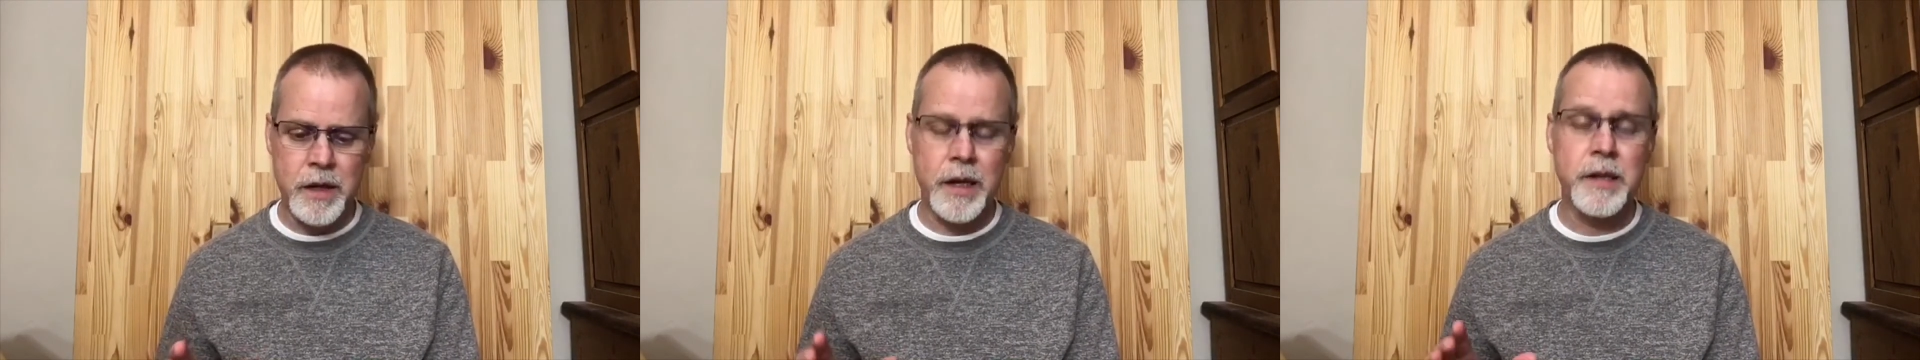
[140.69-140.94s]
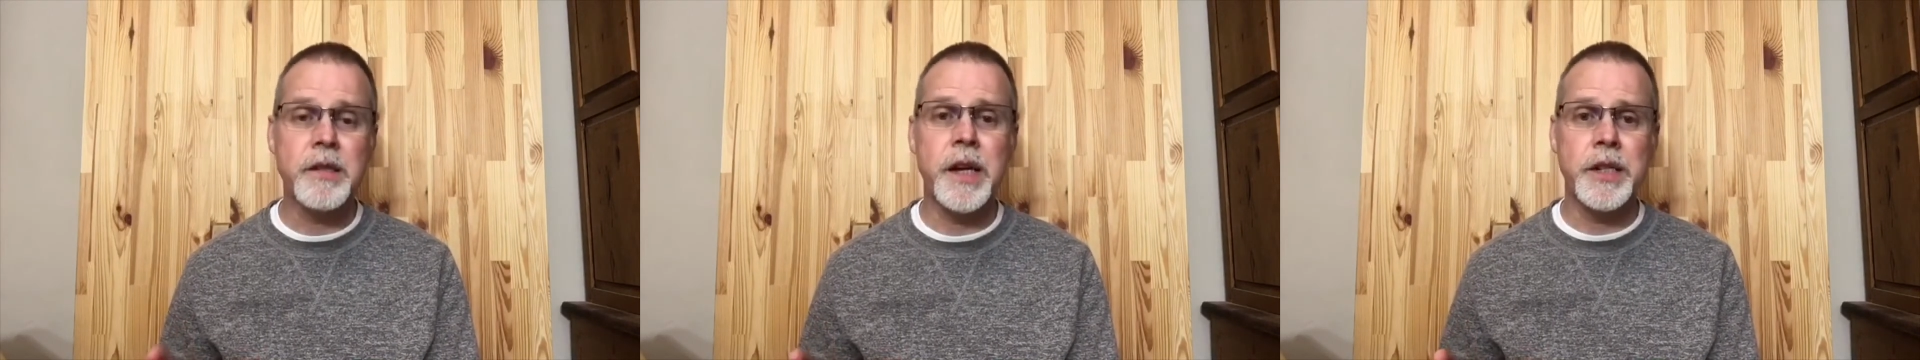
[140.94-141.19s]

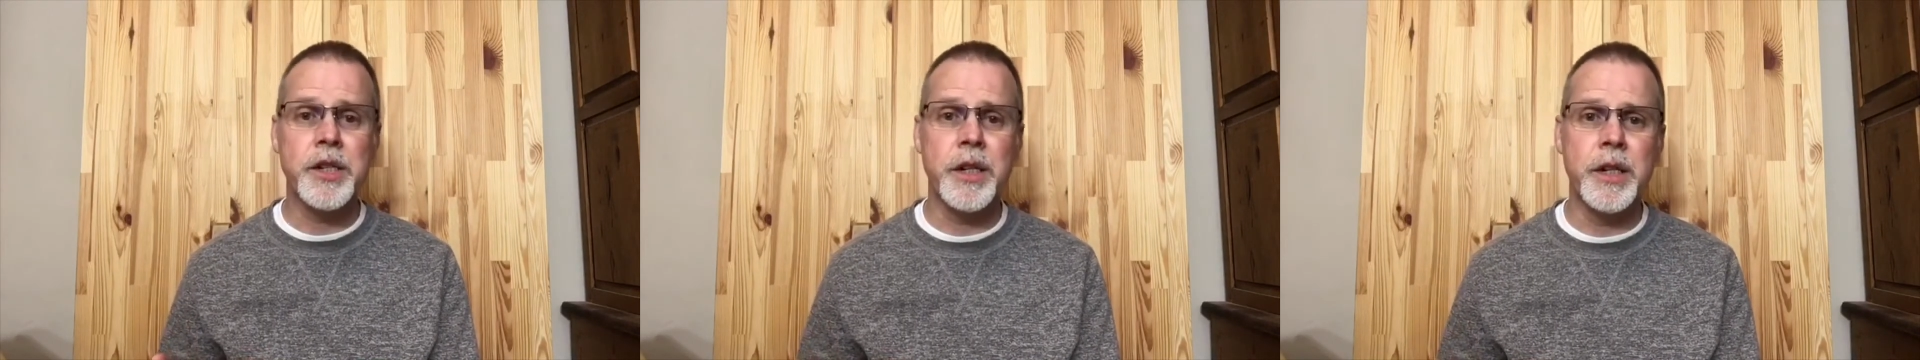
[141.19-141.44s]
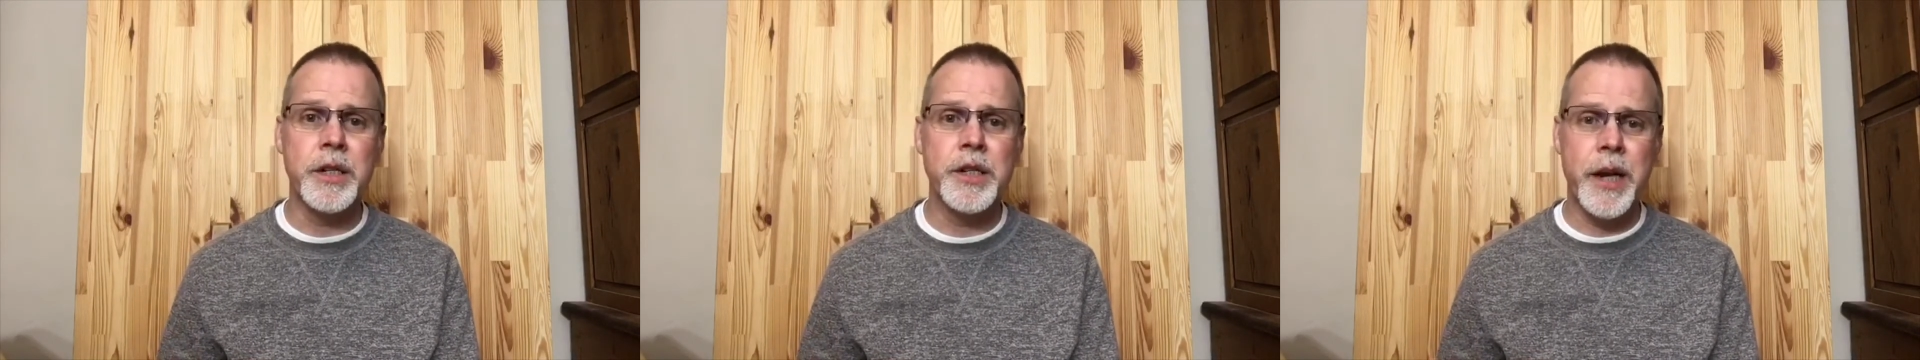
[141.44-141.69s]
section
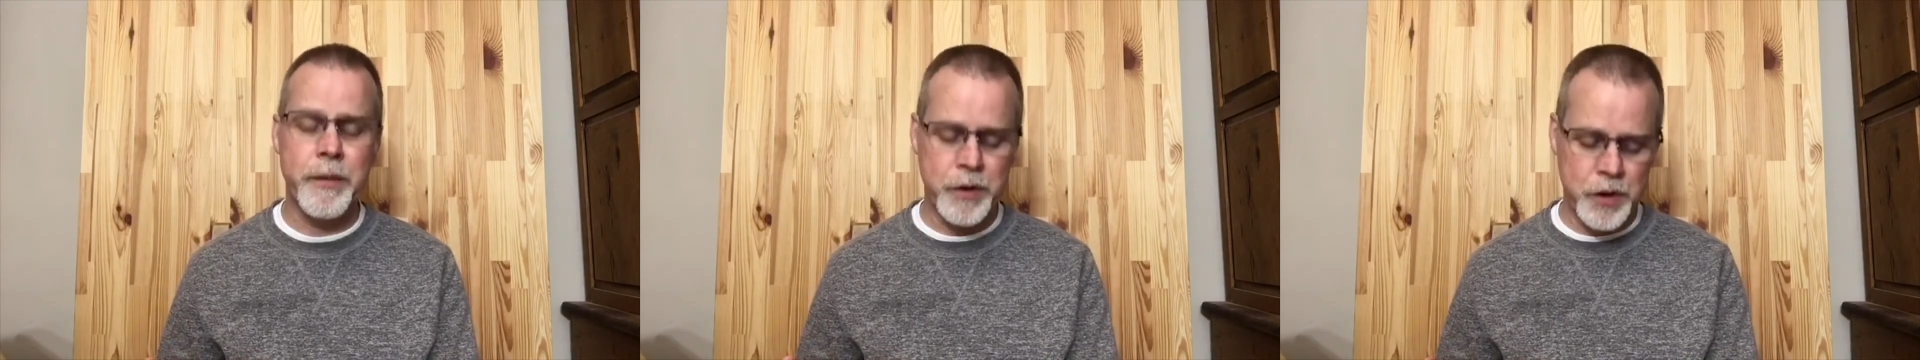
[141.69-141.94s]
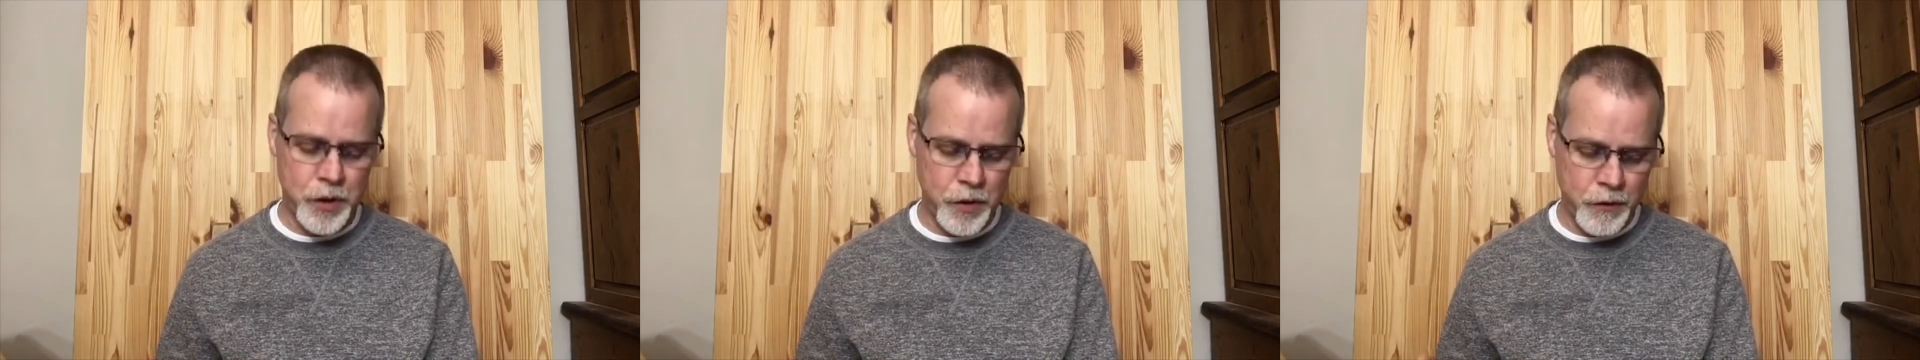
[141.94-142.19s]
in chapter
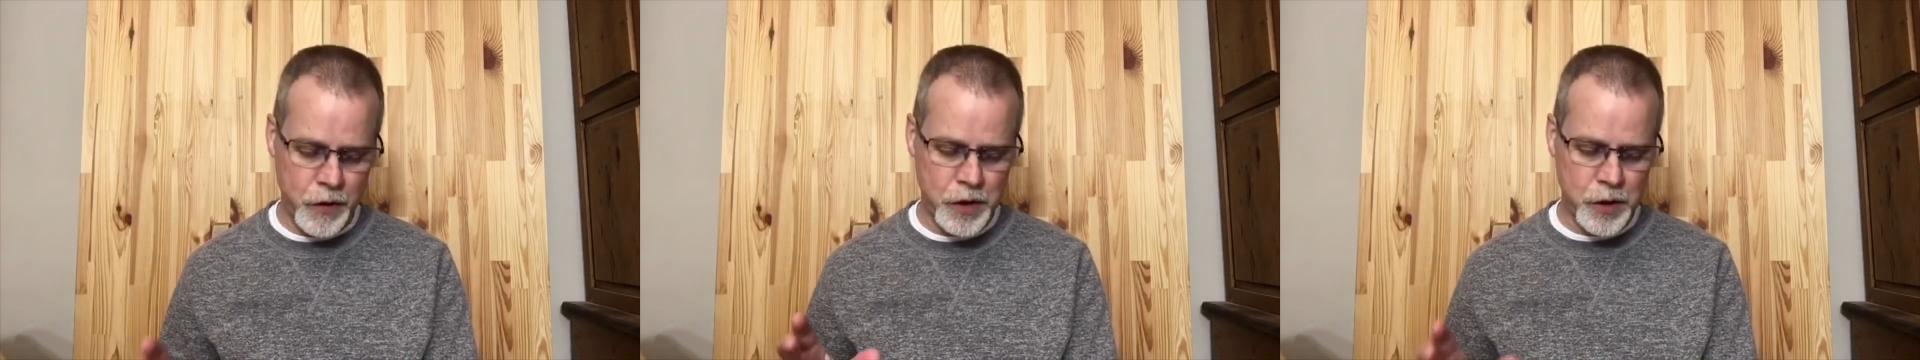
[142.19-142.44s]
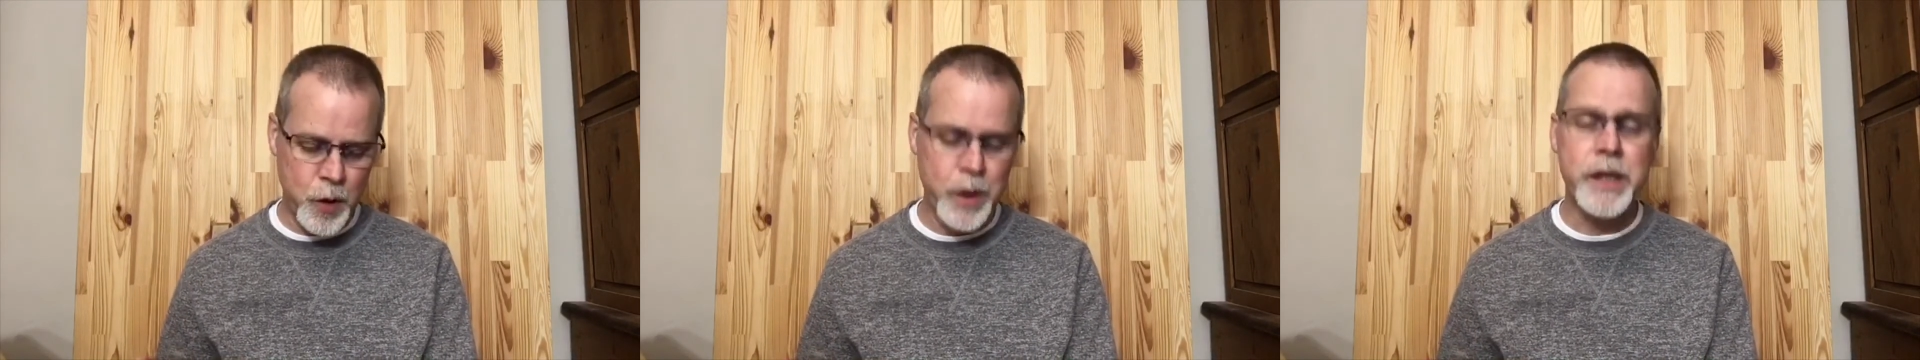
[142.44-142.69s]
2, verse
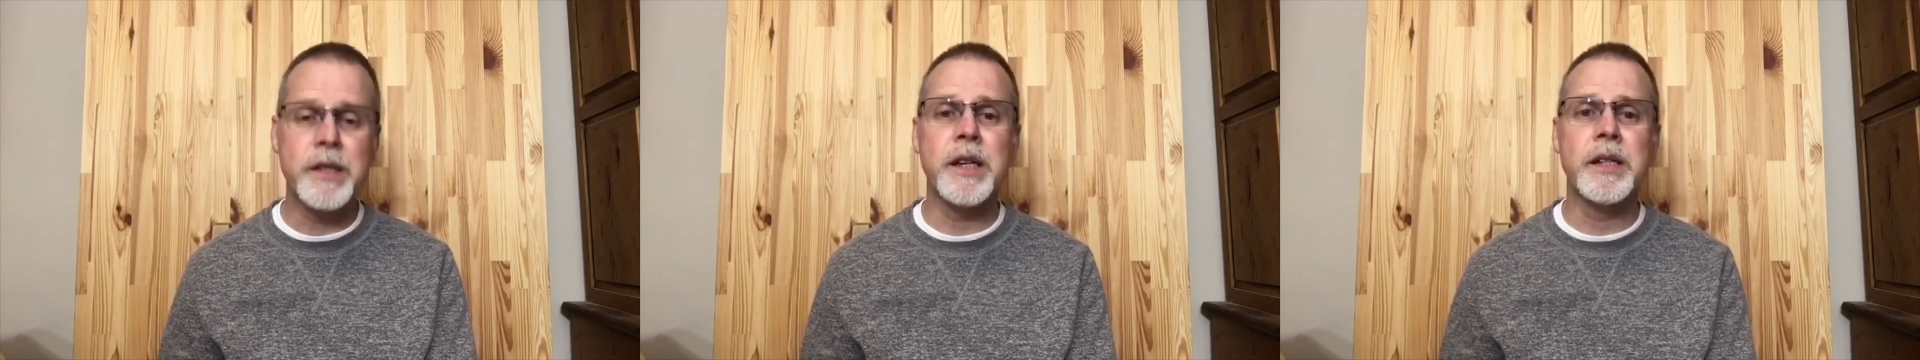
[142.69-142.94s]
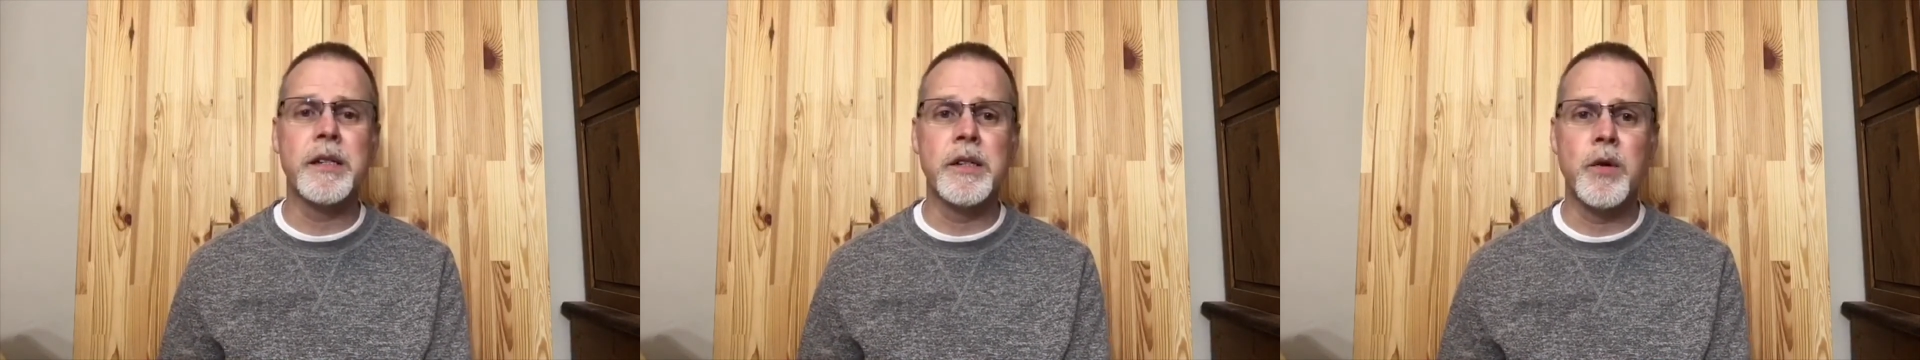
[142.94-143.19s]

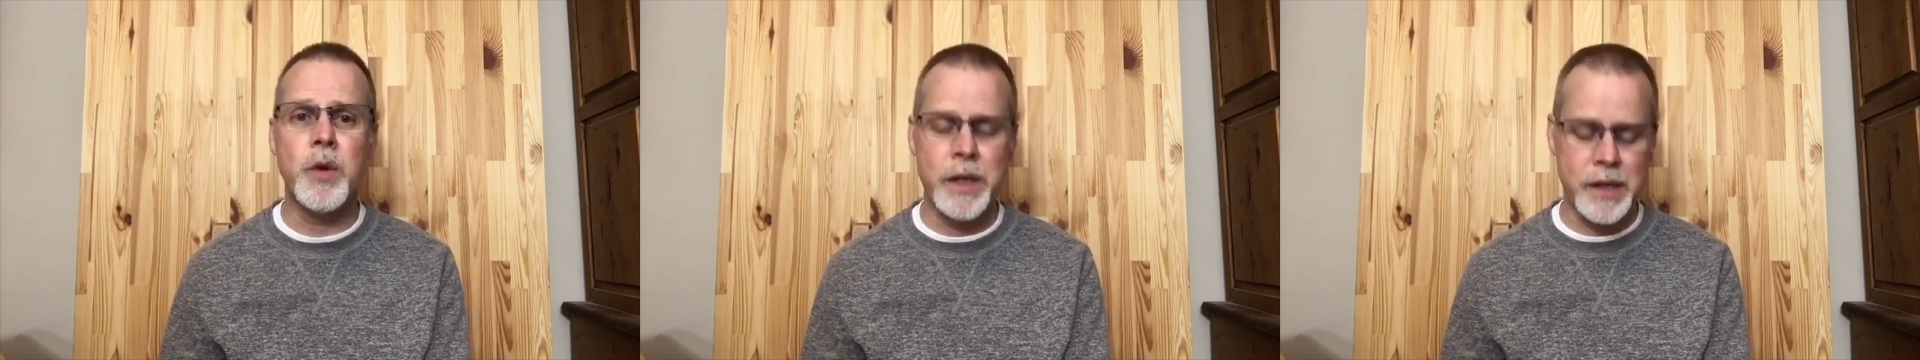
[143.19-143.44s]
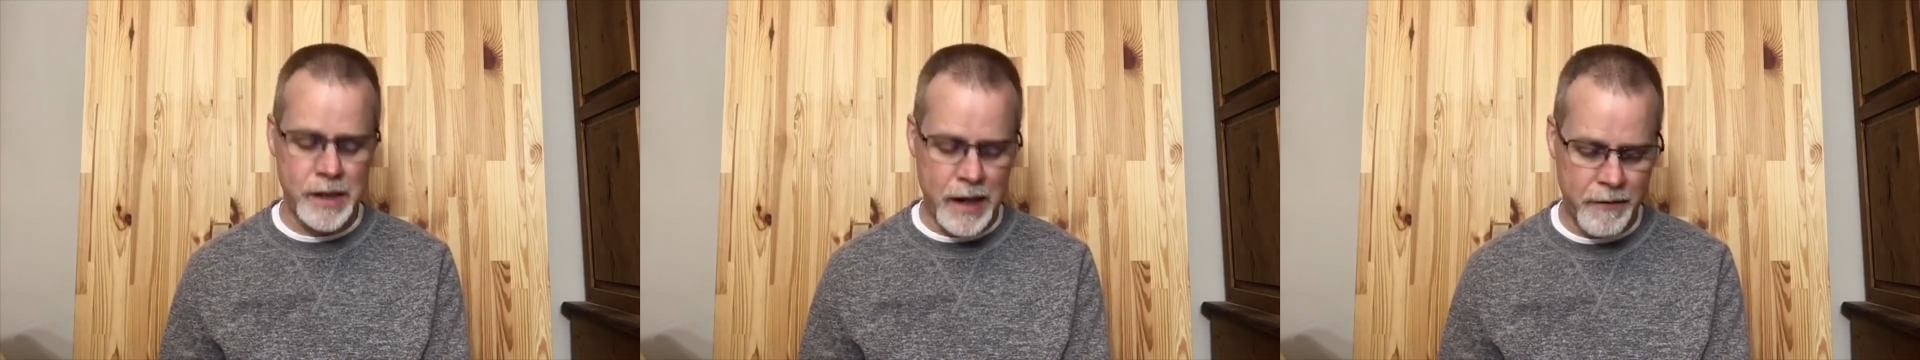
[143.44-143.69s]
26 and
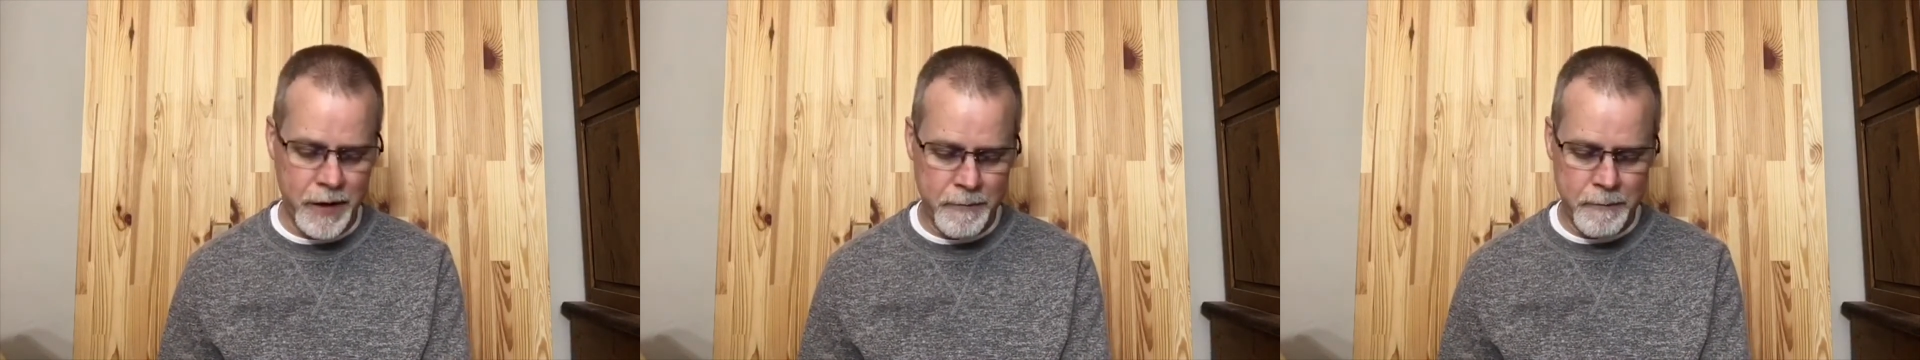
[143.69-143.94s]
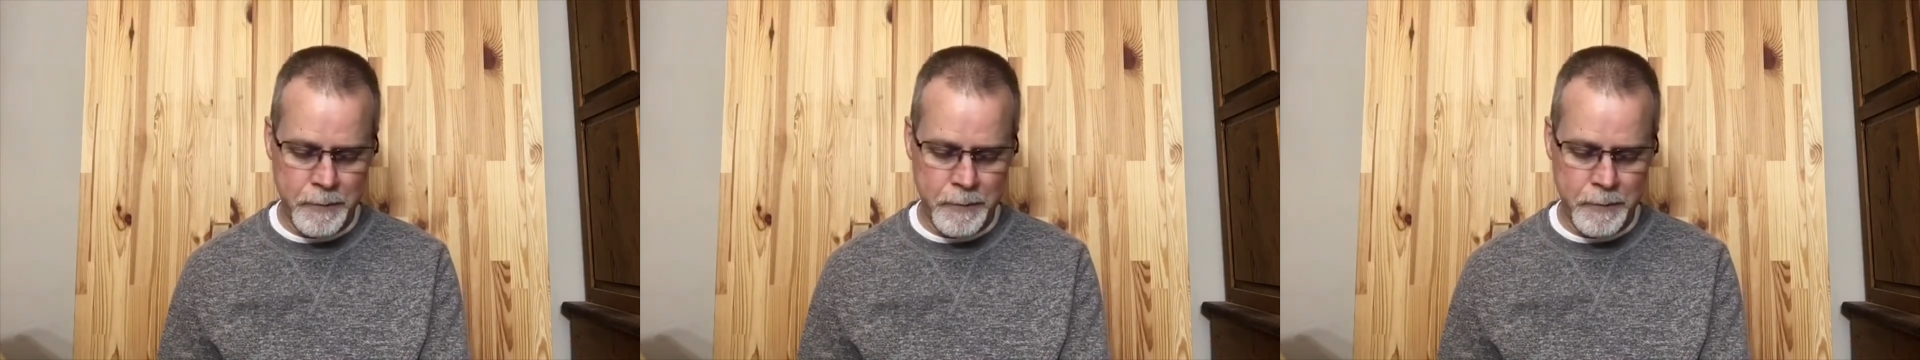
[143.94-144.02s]
27.